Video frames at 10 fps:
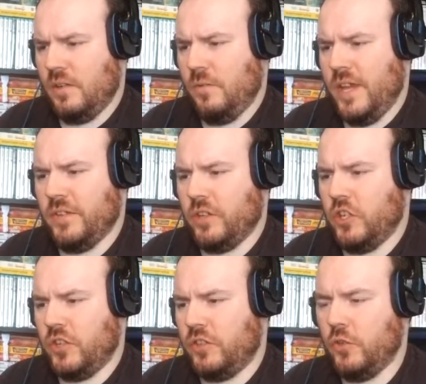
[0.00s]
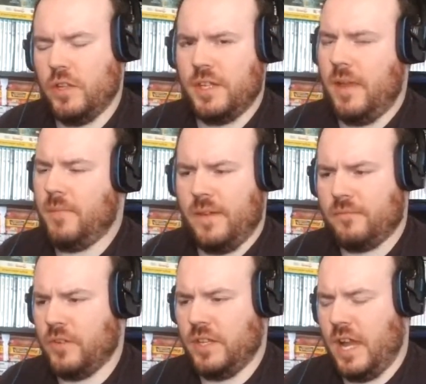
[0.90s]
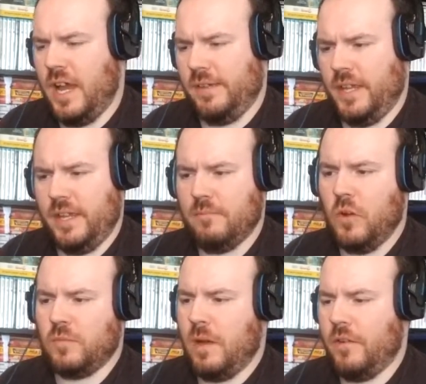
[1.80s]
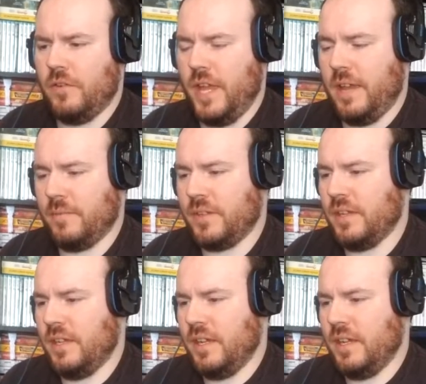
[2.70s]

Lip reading: Where it's not just do the same thing 3 times like in most Mario games.